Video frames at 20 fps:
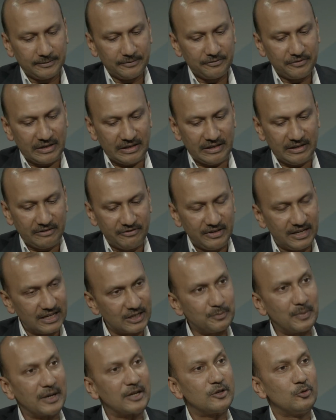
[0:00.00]
we
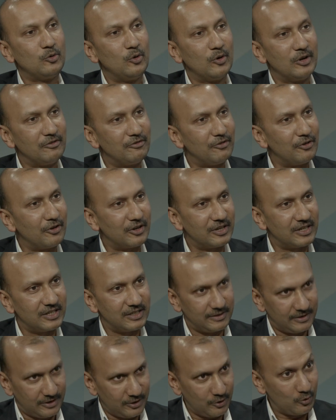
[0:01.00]
expect to go in for
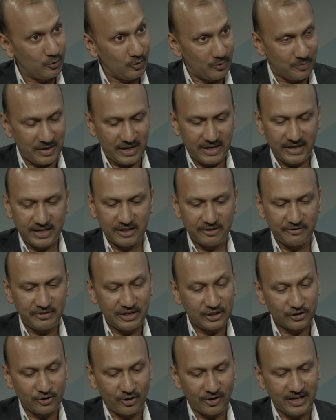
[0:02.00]
recruitment
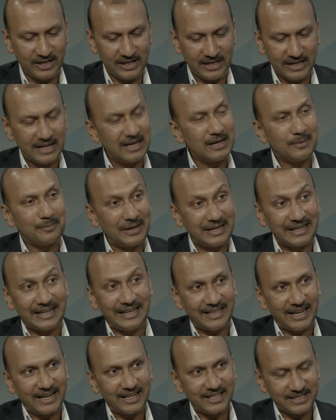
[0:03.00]
very shortly. But
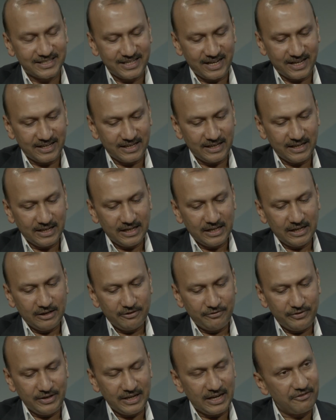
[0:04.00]
till that is done,
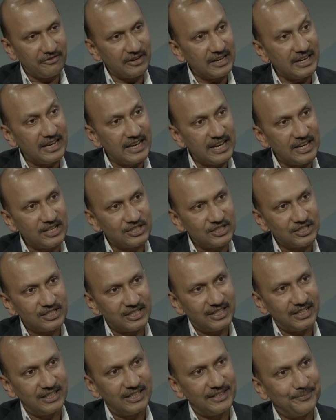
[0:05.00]
we have engaged
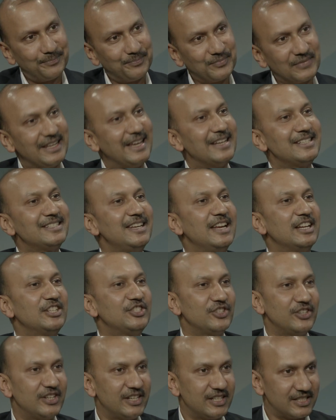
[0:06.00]
guest
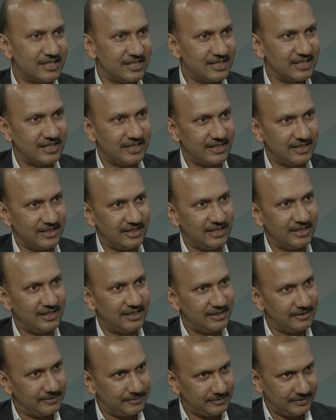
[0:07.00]
lecturers in
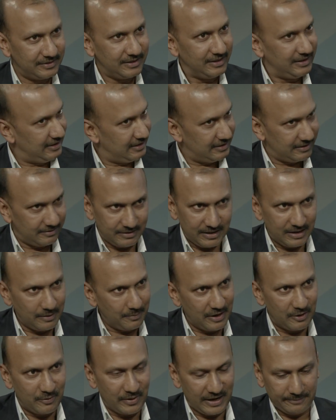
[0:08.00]
a
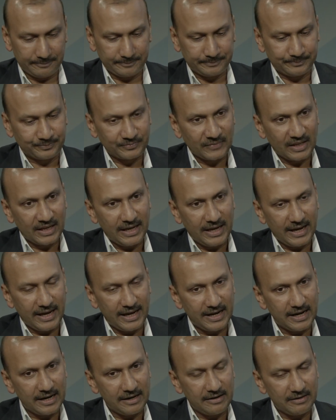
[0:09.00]
big way.
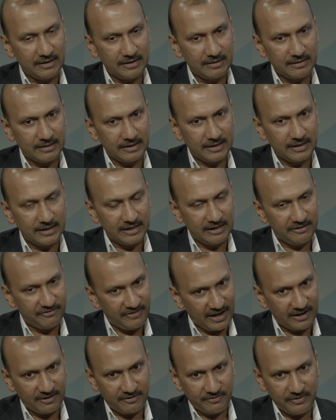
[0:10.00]
And in
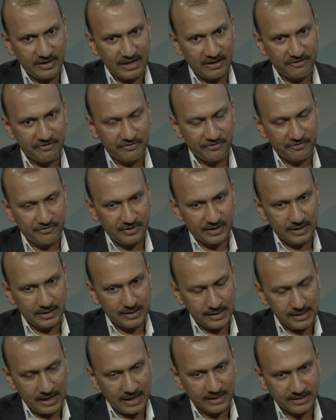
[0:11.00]
fact, we have
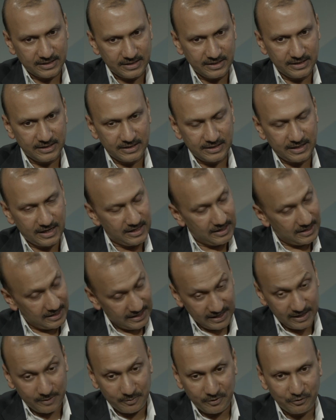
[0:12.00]
last year and
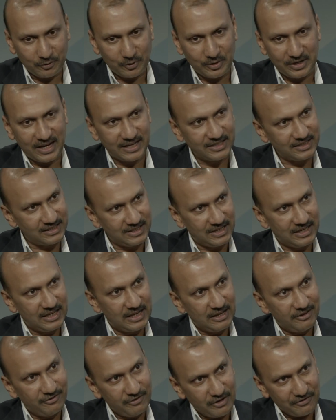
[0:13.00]
year before last,
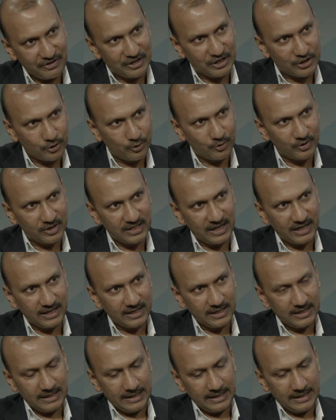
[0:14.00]
we have ensured that